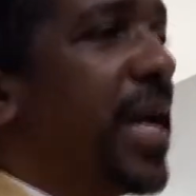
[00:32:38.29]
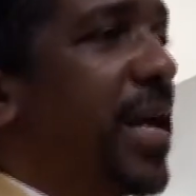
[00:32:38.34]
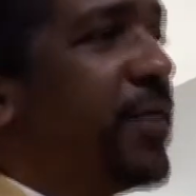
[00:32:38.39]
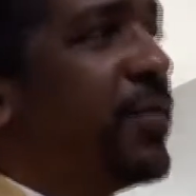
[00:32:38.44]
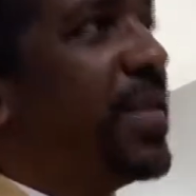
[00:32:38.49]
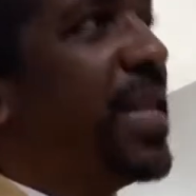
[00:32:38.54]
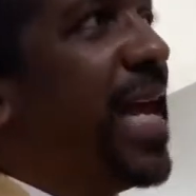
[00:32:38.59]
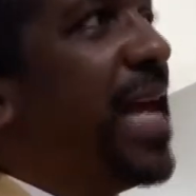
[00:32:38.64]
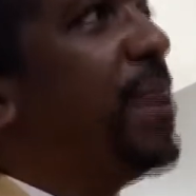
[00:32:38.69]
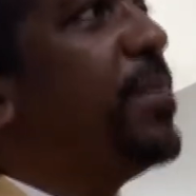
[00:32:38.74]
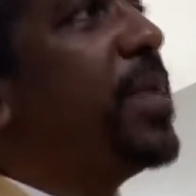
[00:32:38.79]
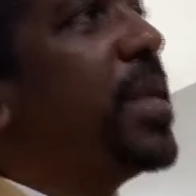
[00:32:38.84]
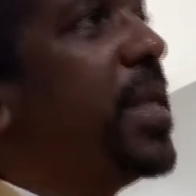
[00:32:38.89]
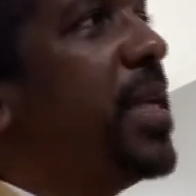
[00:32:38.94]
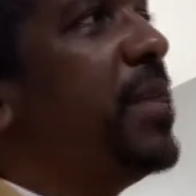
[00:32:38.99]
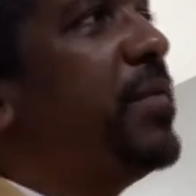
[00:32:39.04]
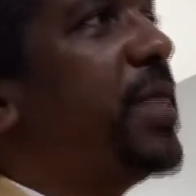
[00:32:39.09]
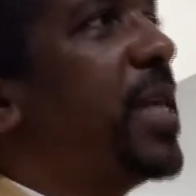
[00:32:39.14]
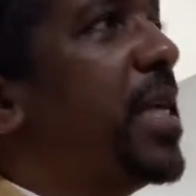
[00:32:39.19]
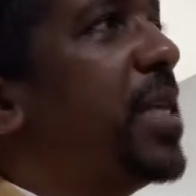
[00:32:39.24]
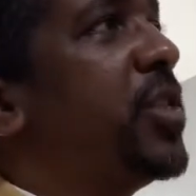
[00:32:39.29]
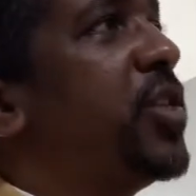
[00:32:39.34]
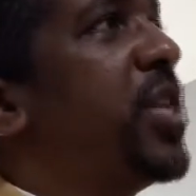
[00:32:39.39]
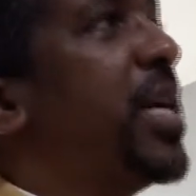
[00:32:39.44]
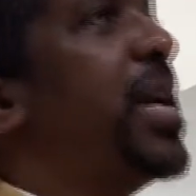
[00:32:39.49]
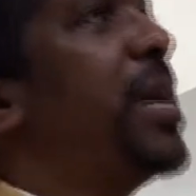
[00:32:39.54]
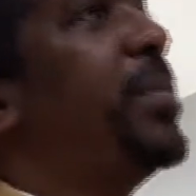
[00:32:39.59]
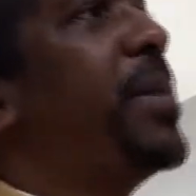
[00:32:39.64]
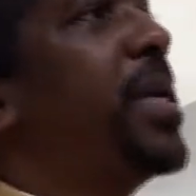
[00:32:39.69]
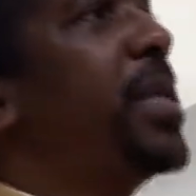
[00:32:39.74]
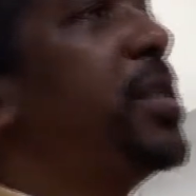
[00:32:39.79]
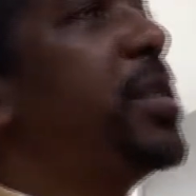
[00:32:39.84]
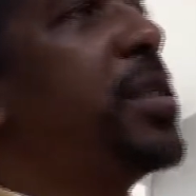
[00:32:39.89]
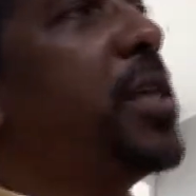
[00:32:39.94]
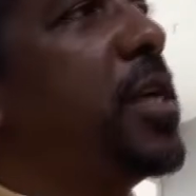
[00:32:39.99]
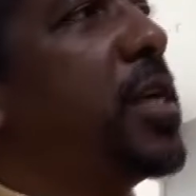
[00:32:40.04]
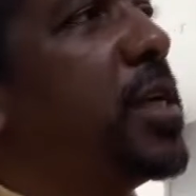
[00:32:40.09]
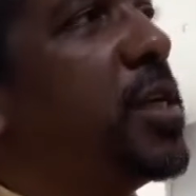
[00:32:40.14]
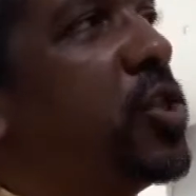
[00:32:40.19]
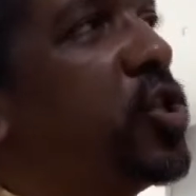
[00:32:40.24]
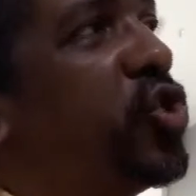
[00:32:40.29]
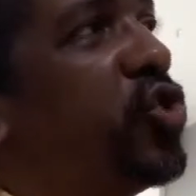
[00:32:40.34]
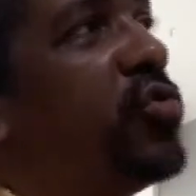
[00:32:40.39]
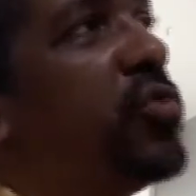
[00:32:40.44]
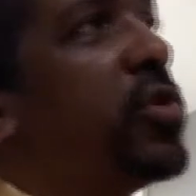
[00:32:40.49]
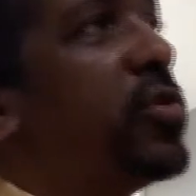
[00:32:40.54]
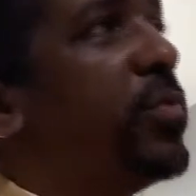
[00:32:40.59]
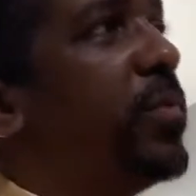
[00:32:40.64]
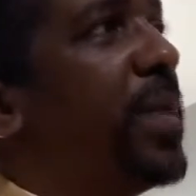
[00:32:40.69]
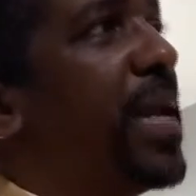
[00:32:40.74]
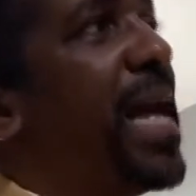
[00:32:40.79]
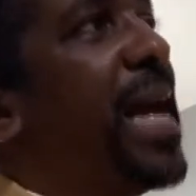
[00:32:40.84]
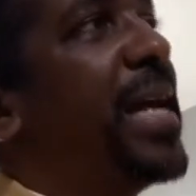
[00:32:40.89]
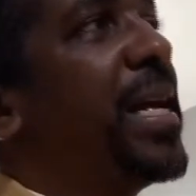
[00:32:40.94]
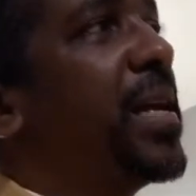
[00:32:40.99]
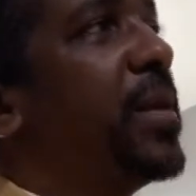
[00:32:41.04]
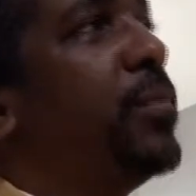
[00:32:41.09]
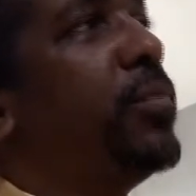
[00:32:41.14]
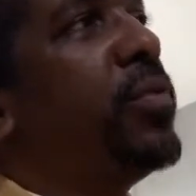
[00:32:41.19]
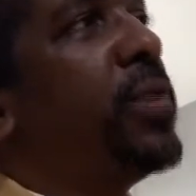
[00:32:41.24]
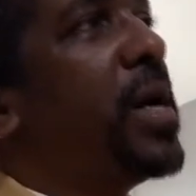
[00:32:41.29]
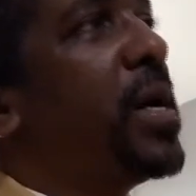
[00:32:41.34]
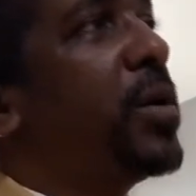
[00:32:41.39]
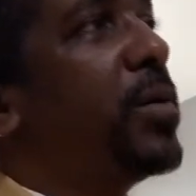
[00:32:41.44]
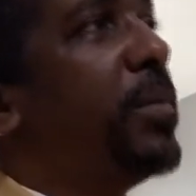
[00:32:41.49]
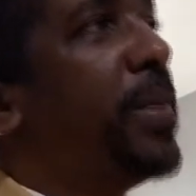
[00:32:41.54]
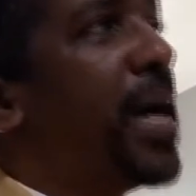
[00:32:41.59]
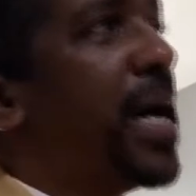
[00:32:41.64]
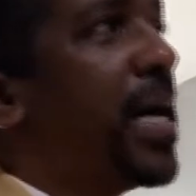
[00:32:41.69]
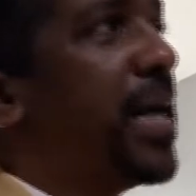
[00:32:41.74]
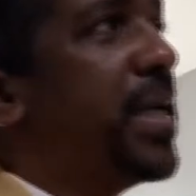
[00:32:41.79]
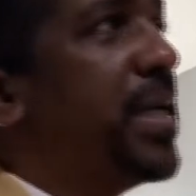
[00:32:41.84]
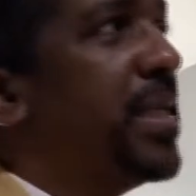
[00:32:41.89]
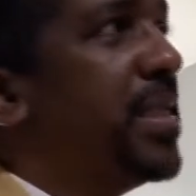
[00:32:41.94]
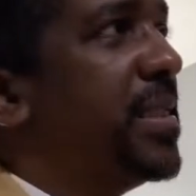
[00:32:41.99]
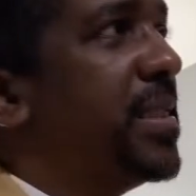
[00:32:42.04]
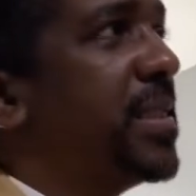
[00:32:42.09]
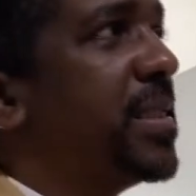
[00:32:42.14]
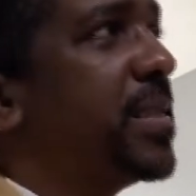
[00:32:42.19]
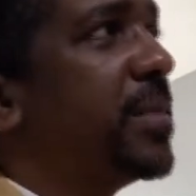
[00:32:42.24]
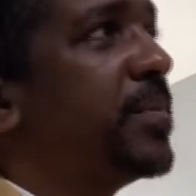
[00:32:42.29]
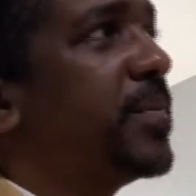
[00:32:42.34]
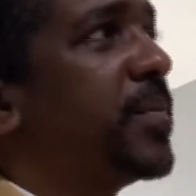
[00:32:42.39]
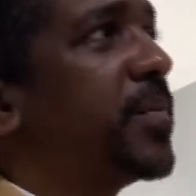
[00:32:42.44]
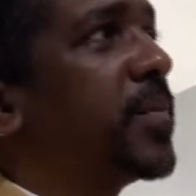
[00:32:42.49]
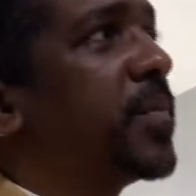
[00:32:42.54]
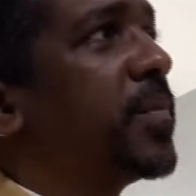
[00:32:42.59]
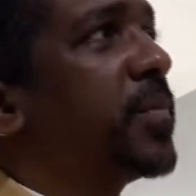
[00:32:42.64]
Now, if they believe their job is to control black and brown bodies,